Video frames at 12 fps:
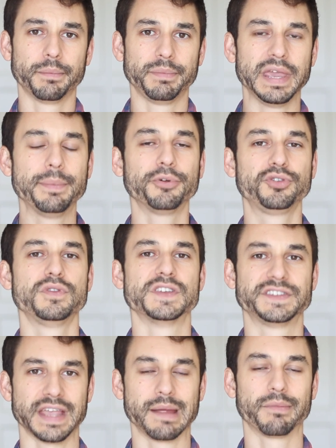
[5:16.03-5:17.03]
People do the
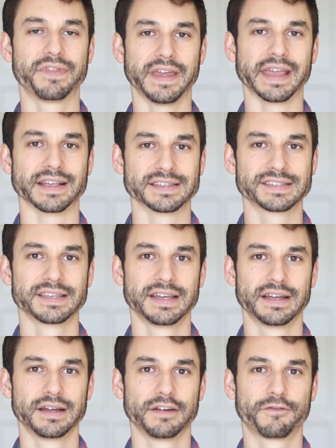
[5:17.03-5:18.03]
same things
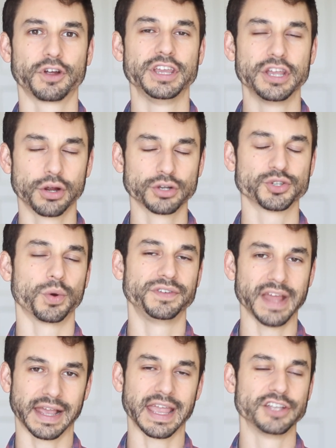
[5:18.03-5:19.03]
for years or
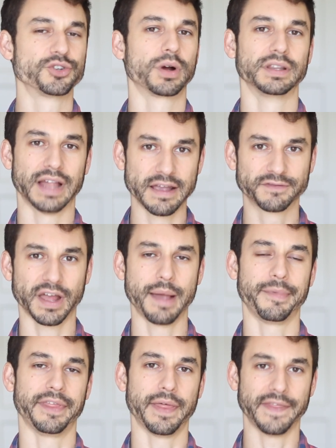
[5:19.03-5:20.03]
decades or a
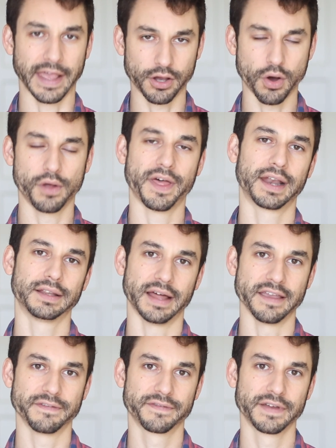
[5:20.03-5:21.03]
lifetime and they call that a
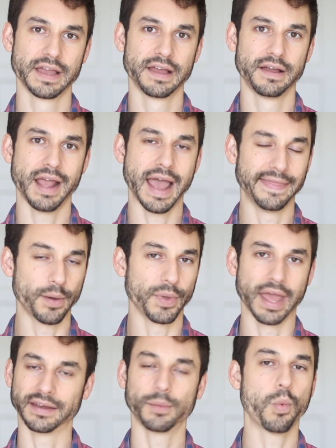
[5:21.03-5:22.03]
life. And then
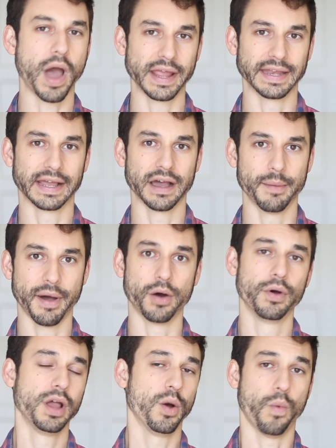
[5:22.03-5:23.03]
we end up whining
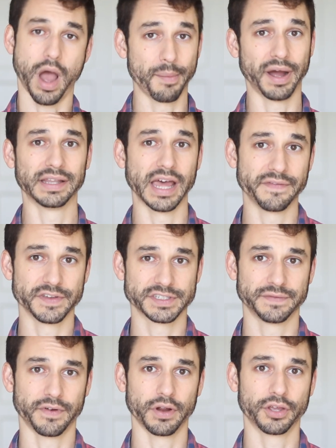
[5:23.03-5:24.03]
about why my life
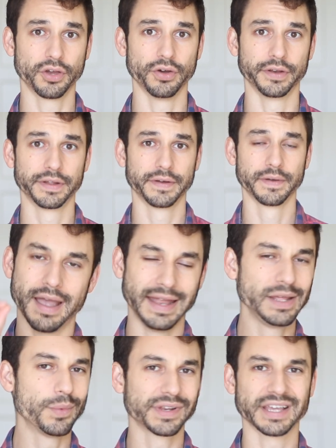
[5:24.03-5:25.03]
isn't very good
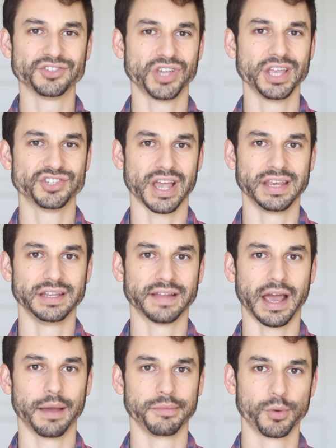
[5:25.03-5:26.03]
anyone can change
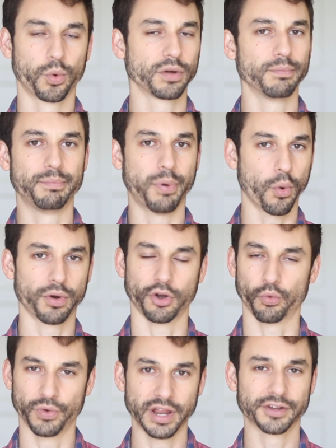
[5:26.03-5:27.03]
anytime. You weren't born
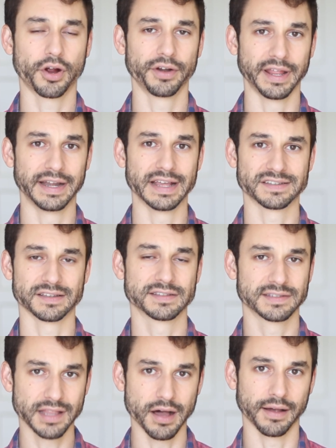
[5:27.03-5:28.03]
or reincarnated as a
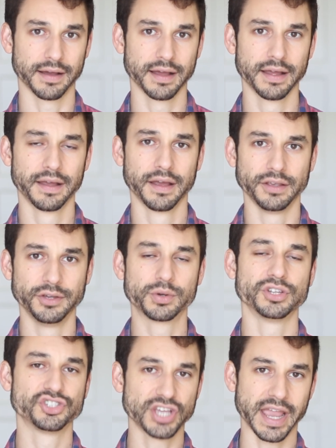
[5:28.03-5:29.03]
slug. You
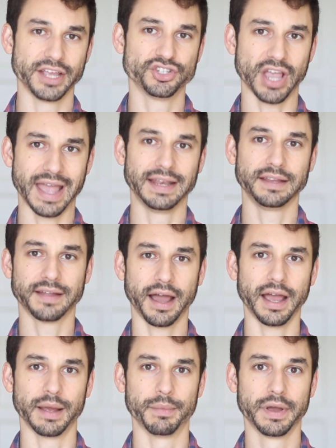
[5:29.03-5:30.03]
can change
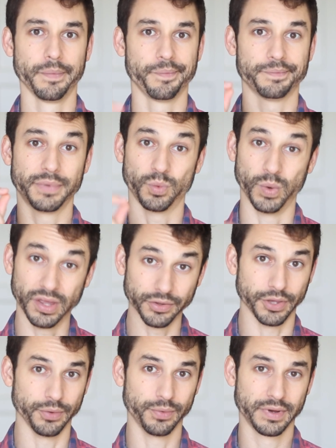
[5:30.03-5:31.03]
anytime, but will
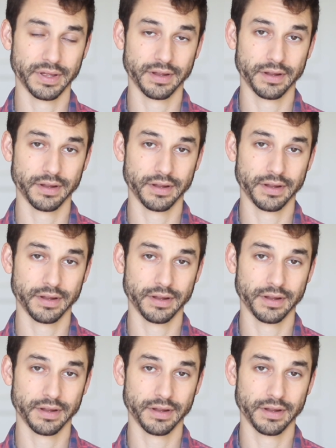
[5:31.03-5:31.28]
you?